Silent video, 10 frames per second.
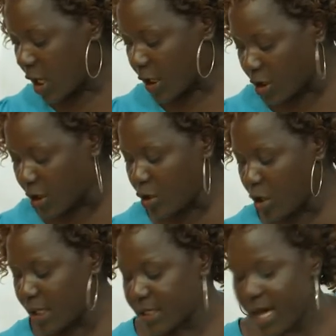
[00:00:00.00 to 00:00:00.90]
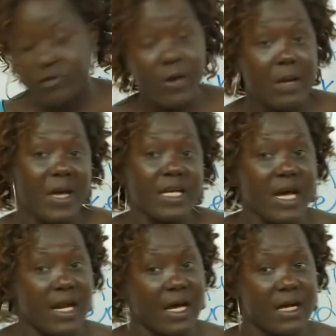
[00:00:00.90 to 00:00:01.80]
Not only that one, my dear
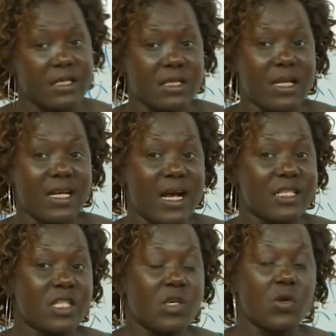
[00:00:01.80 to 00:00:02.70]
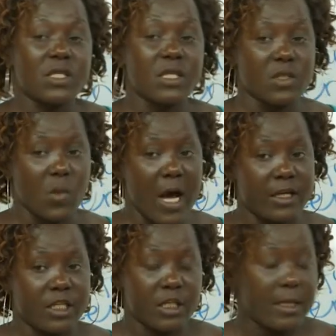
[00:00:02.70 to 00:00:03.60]
learners, let us use this word.